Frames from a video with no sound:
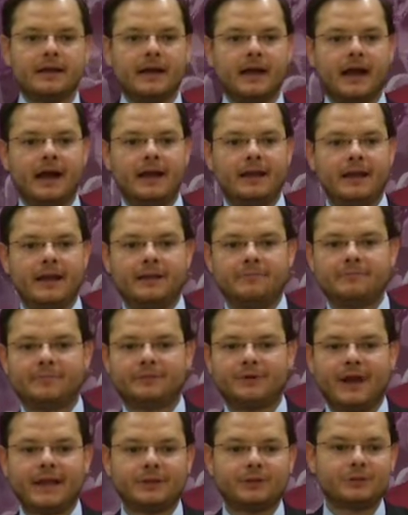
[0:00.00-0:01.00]
and
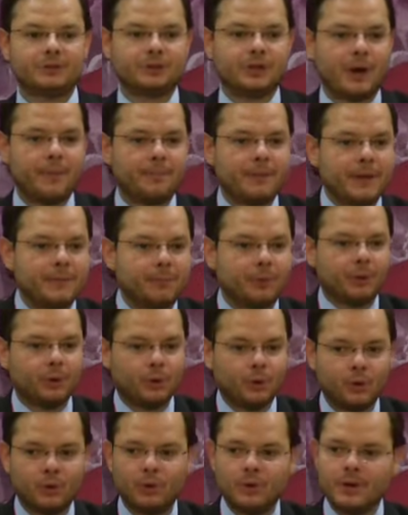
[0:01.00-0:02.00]
trying to stop people
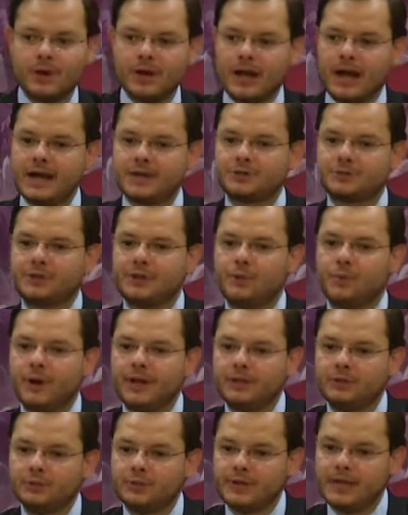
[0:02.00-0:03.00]
who actually
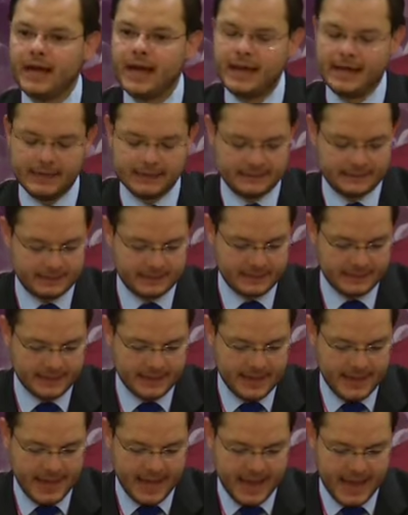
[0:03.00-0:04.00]
went to the island.
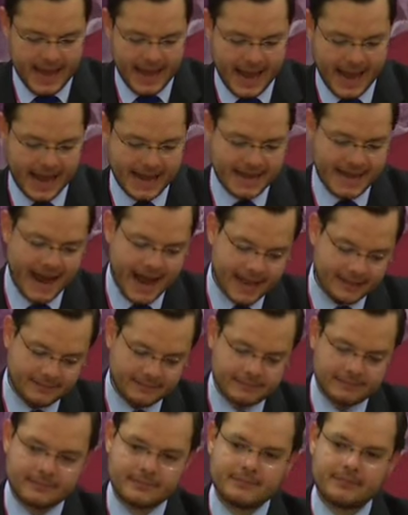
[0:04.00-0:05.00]
And
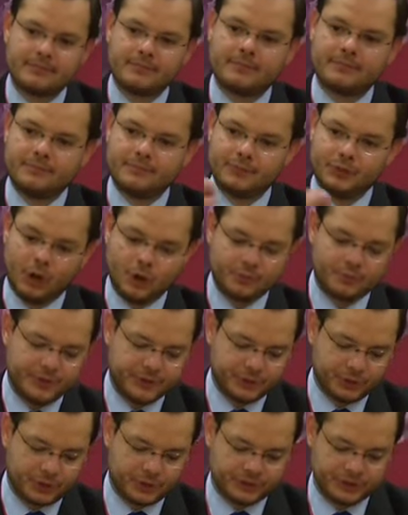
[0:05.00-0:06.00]
that those
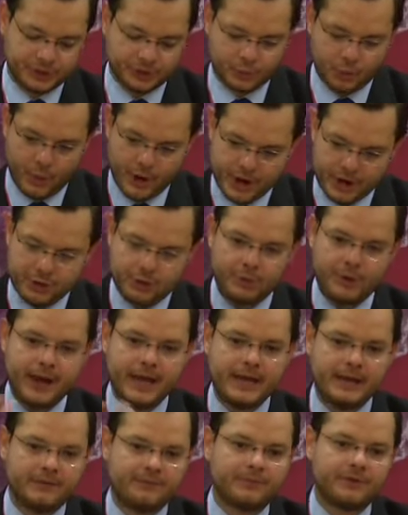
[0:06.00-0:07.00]
resources were
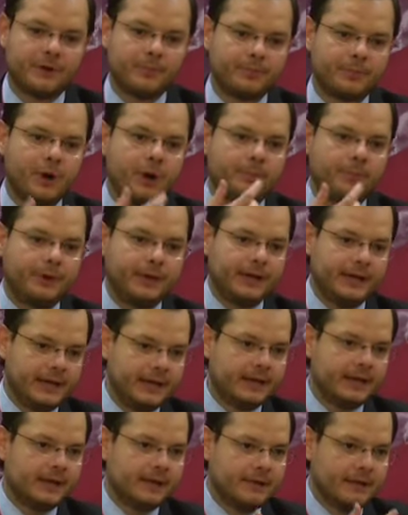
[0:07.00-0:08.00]
drained from
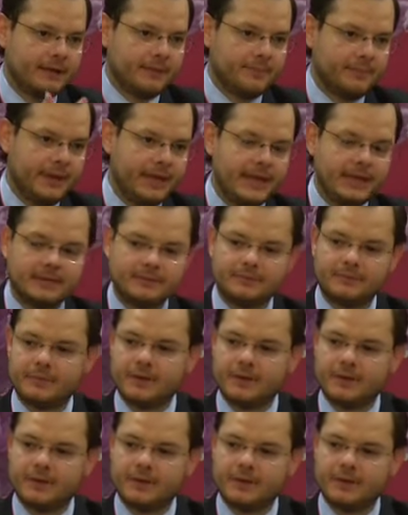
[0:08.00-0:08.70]
properly being